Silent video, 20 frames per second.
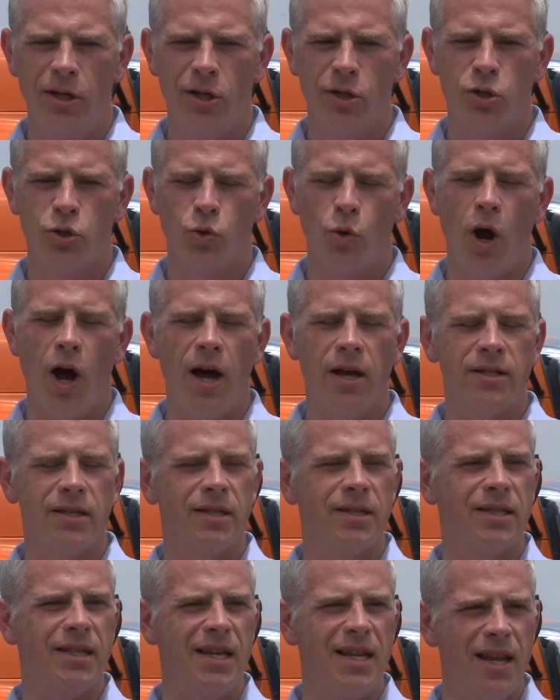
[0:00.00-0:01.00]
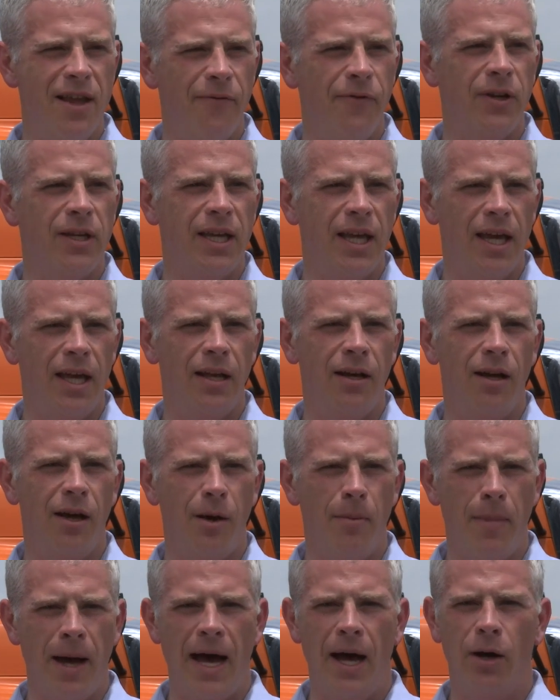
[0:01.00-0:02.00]
draws a significant
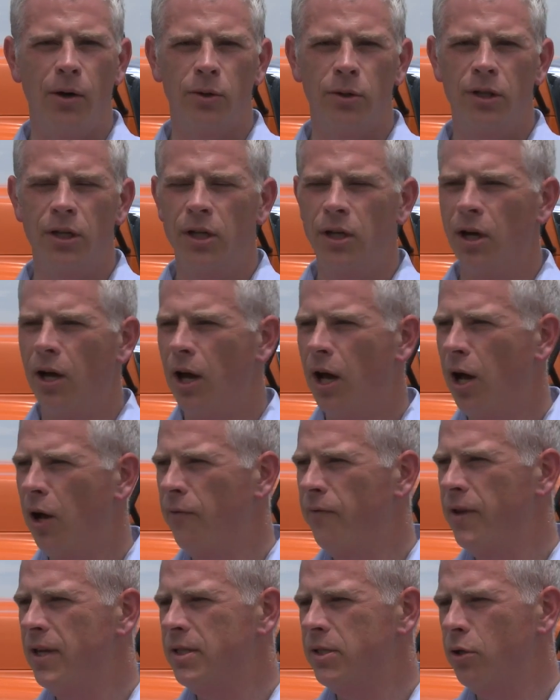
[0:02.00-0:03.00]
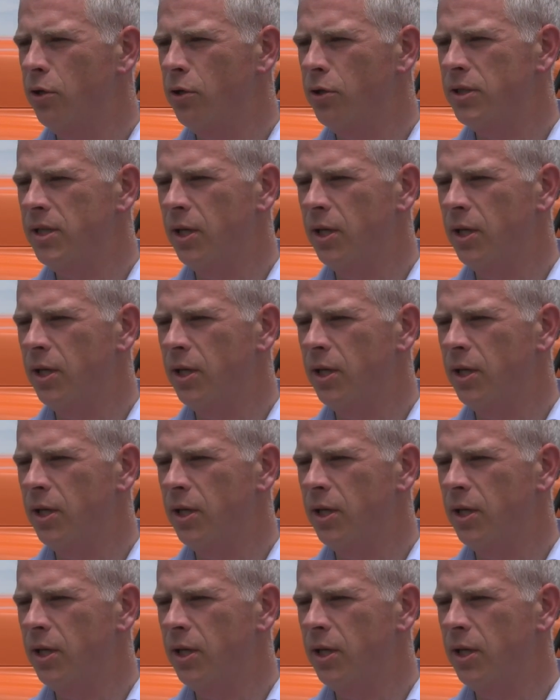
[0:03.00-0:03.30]
amount of visitors.